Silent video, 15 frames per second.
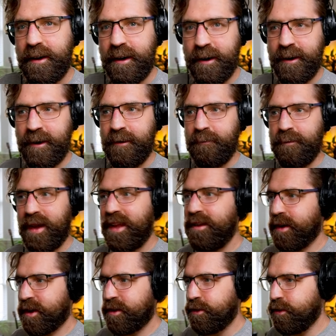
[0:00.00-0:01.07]

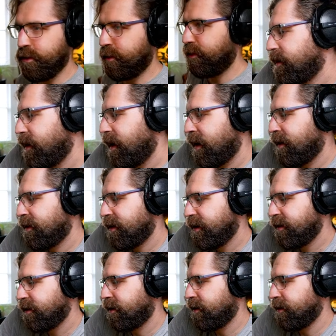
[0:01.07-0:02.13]
Anyway, cool. Yeah,
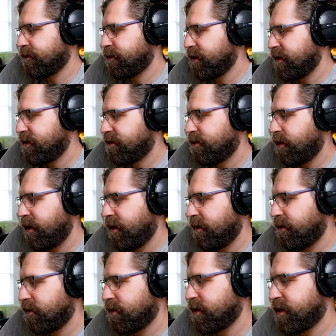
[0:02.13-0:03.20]
Light On, released
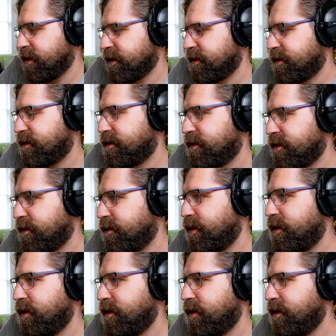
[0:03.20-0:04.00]
29th August.